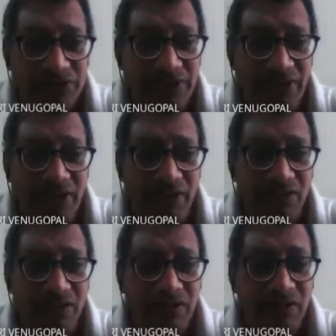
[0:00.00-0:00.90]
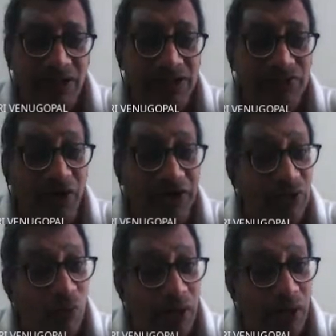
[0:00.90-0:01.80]
See here, it's
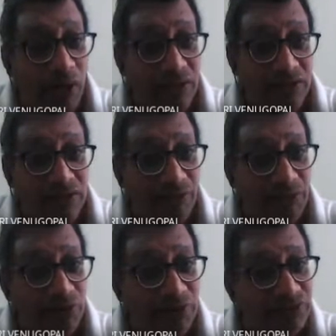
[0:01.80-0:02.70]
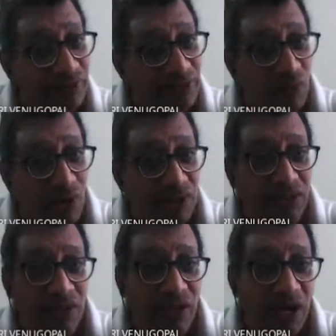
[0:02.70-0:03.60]
41. W is
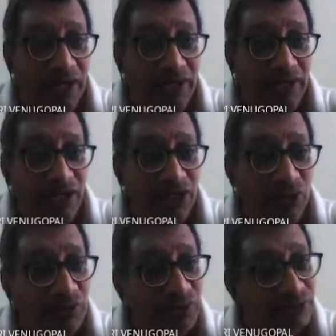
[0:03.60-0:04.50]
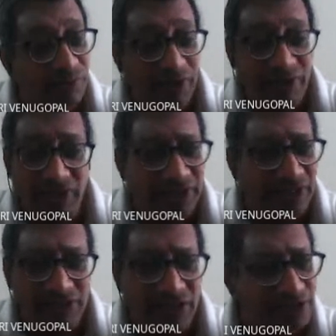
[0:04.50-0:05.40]
41. And the LQ is point, that
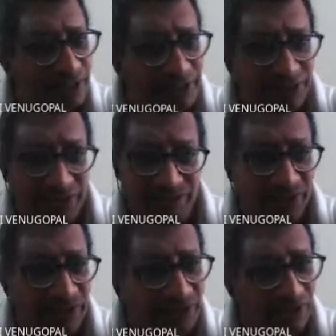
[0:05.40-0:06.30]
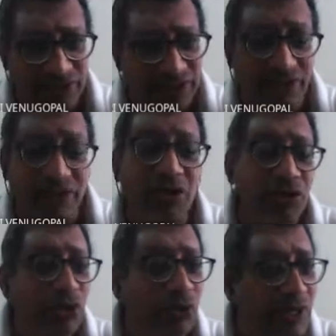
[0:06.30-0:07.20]
is not changing. That is not changing.
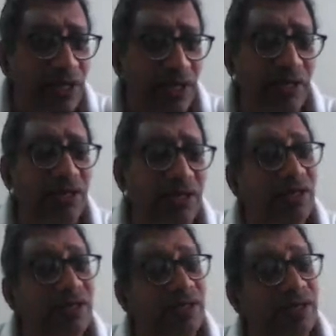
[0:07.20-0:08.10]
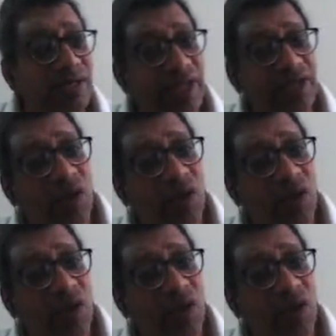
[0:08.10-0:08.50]
You can take